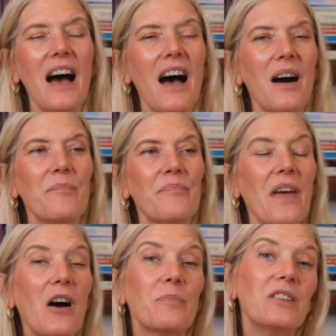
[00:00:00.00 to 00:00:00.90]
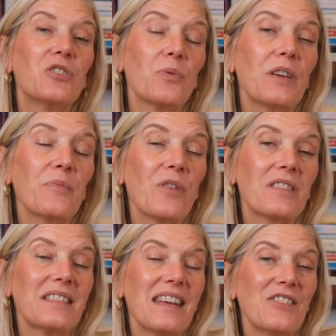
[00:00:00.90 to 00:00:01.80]
I'll be doing a
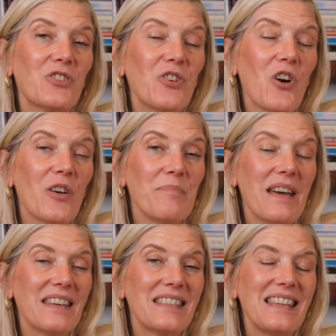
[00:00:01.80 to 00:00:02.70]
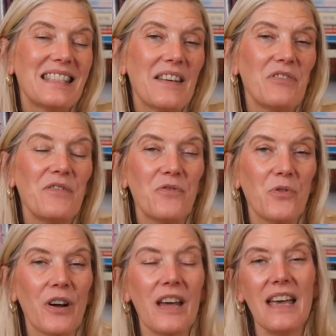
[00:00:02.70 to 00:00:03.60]
presentation on magazine
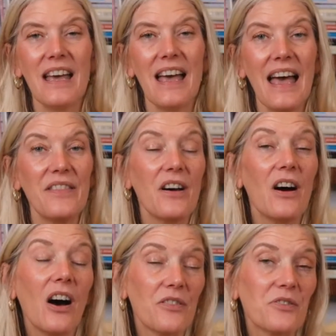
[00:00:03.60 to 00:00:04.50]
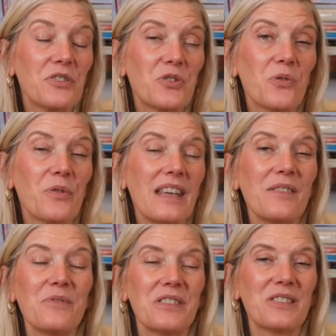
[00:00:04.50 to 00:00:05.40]
74 and the other story in
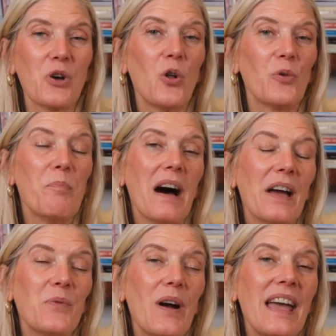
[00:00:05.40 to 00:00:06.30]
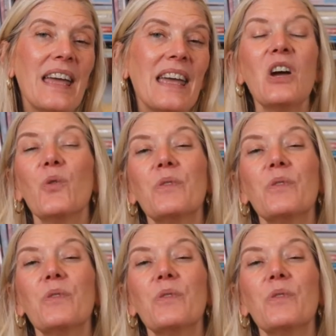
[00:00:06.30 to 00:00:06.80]
it, which is called My Way,